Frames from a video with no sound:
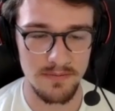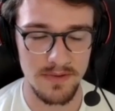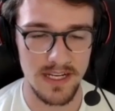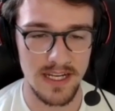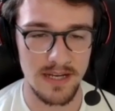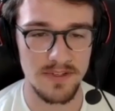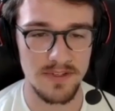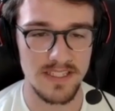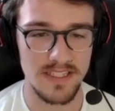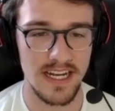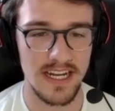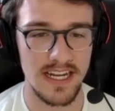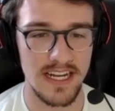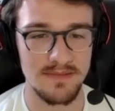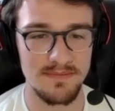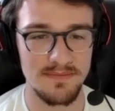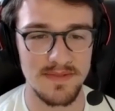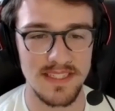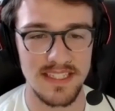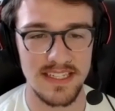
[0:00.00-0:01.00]
couple
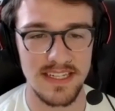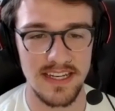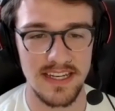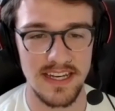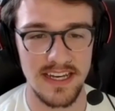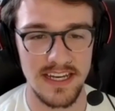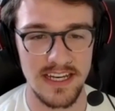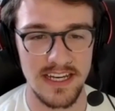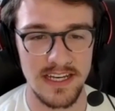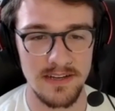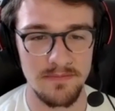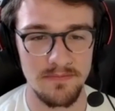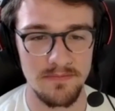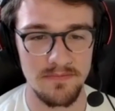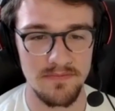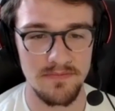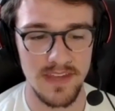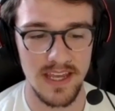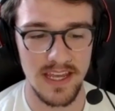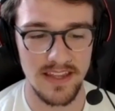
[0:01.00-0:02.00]
times,
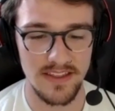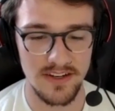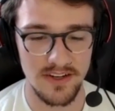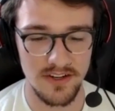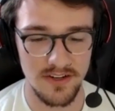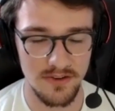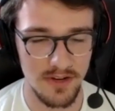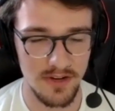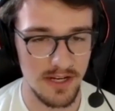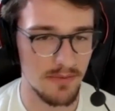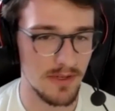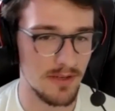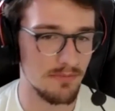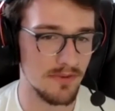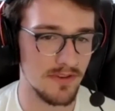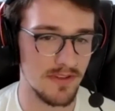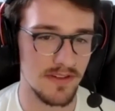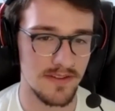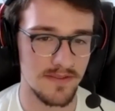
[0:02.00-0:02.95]
and they're great people.